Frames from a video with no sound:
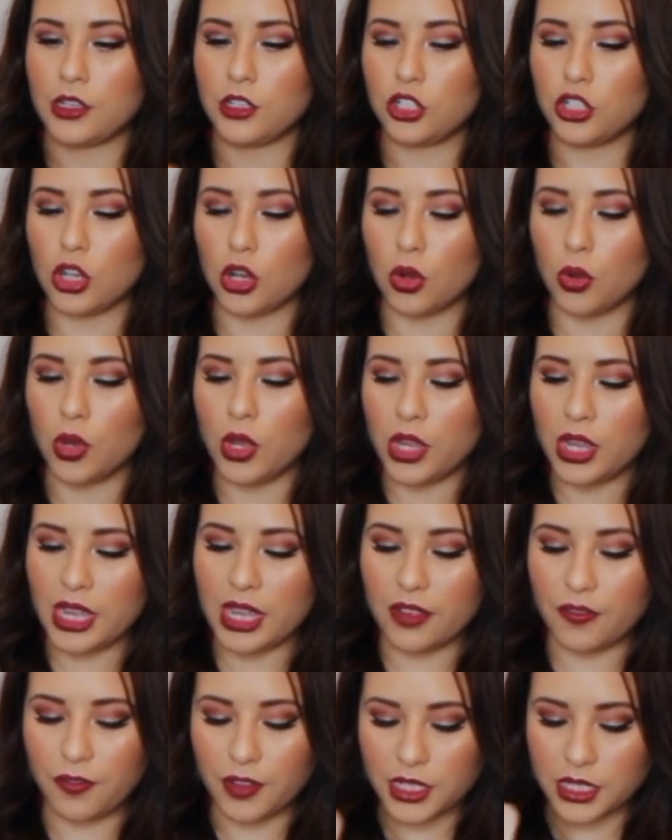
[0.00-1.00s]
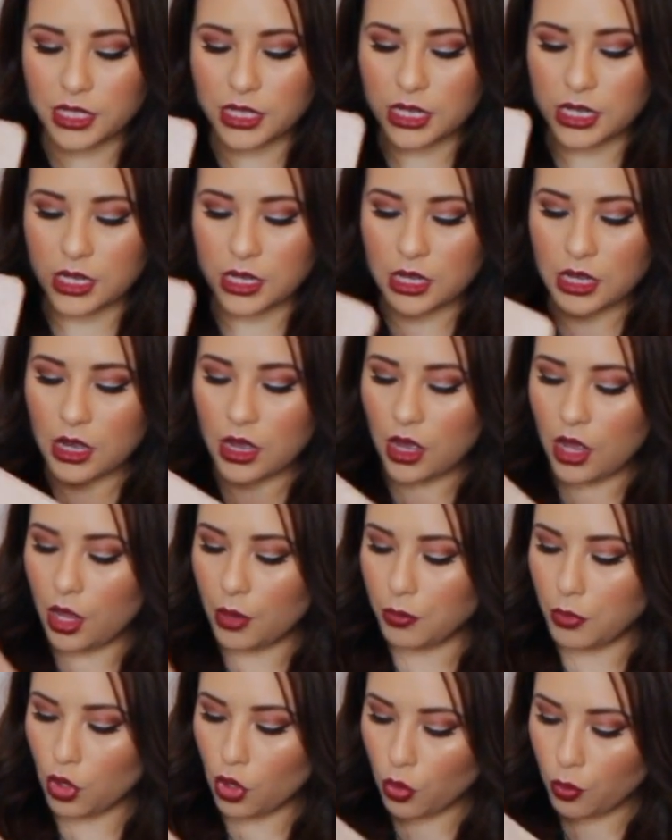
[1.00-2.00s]
So it fits it
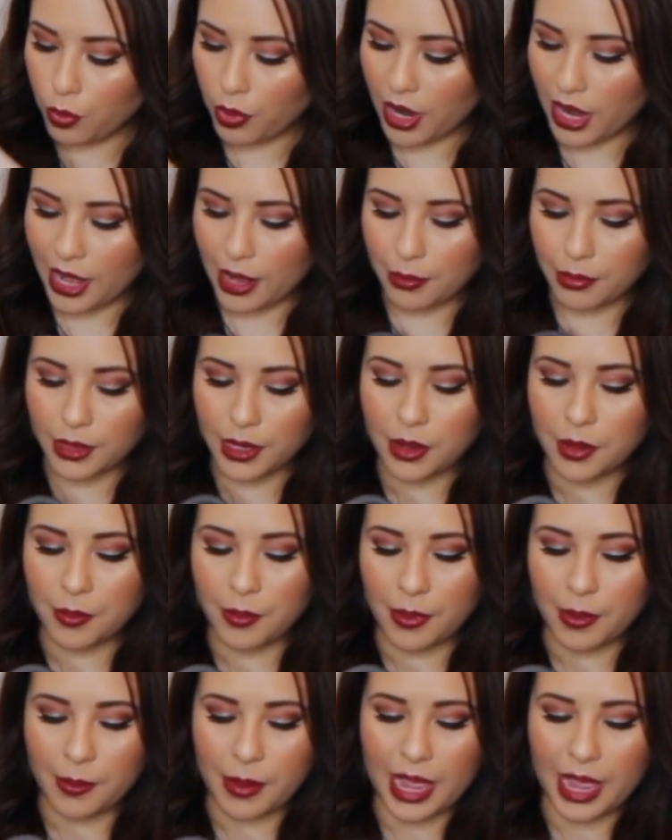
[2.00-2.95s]
no problem.